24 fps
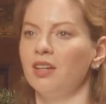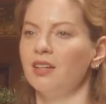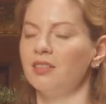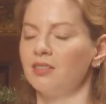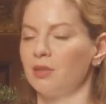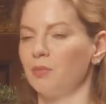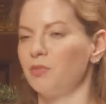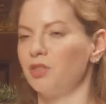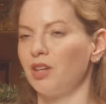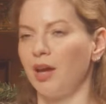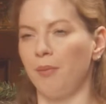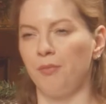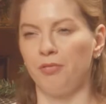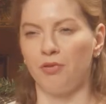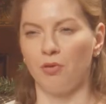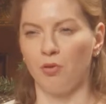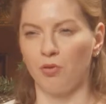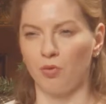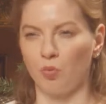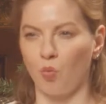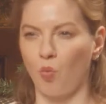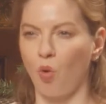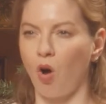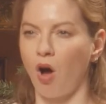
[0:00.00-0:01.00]
Sometimes
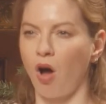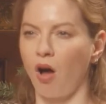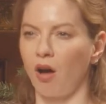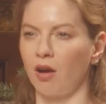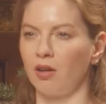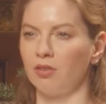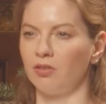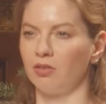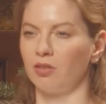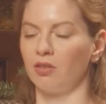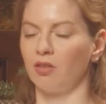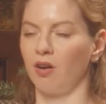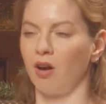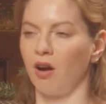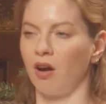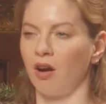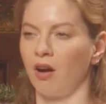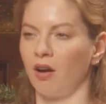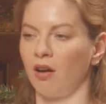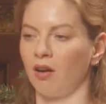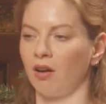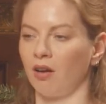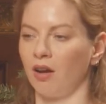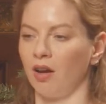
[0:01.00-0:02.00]
those walks
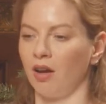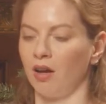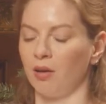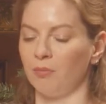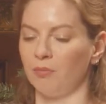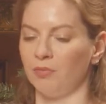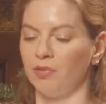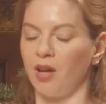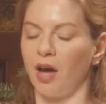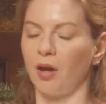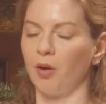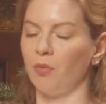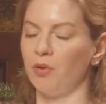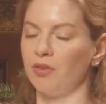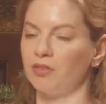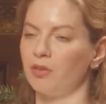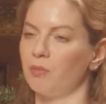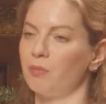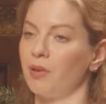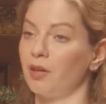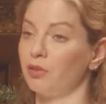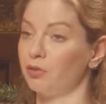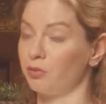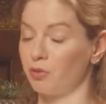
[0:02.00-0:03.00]
are not always
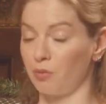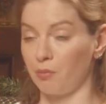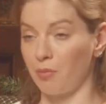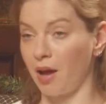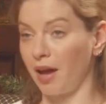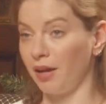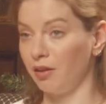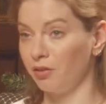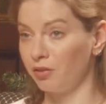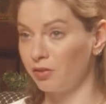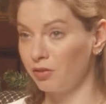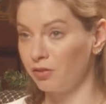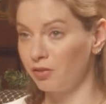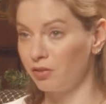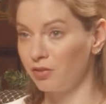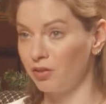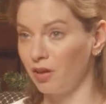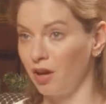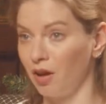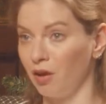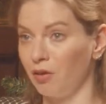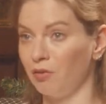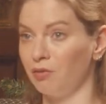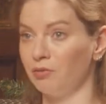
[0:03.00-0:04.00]
the best reminders
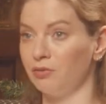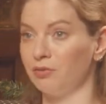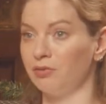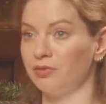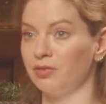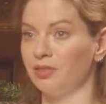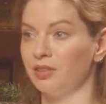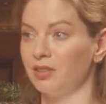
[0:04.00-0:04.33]
of,